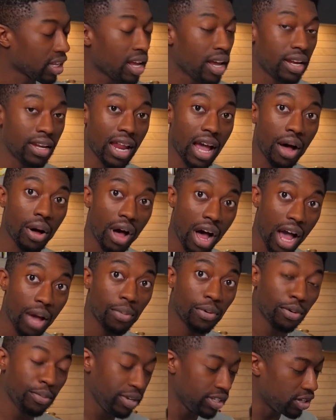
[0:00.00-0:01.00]
Now, I
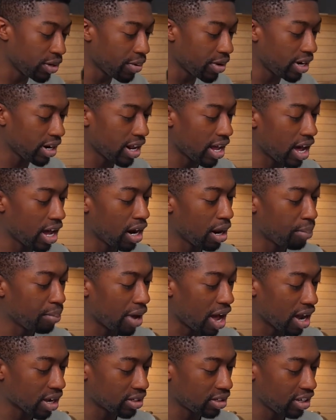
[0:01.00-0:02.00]
will be doing an
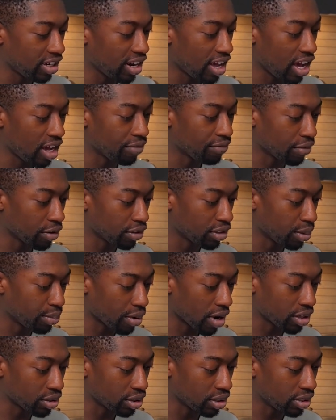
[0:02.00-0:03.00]
unboxing and first
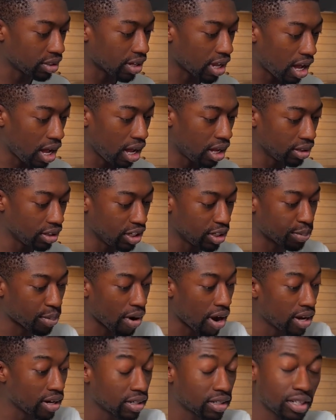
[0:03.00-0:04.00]
impressions on these
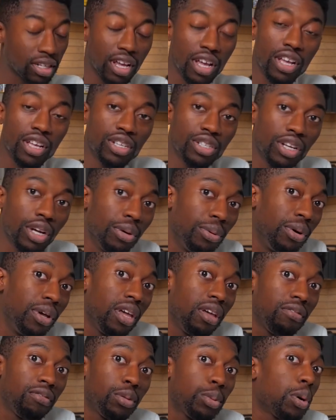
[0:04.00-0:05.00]
products, so
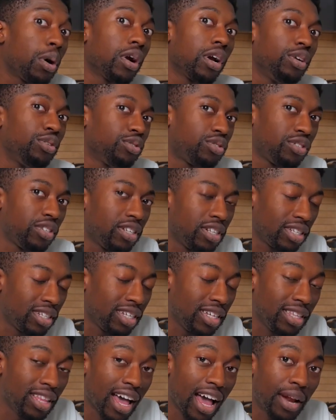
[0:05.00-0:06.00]
if you are interested to
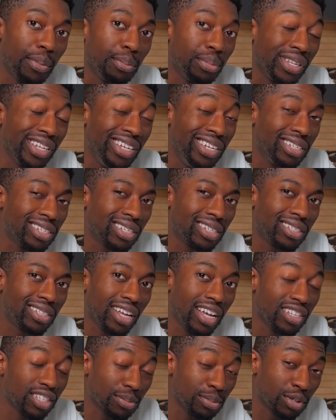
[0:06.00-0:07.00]
see that, please
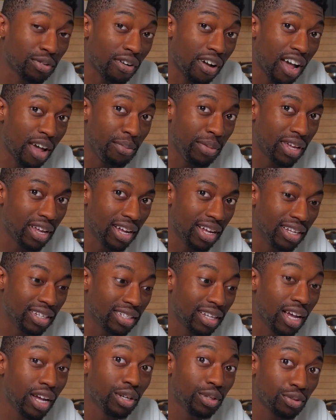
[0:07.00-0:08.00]
stay subscribed because
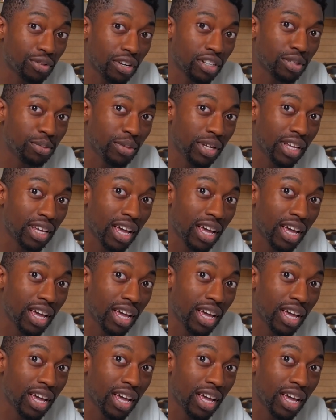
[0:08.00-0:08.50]
trust me,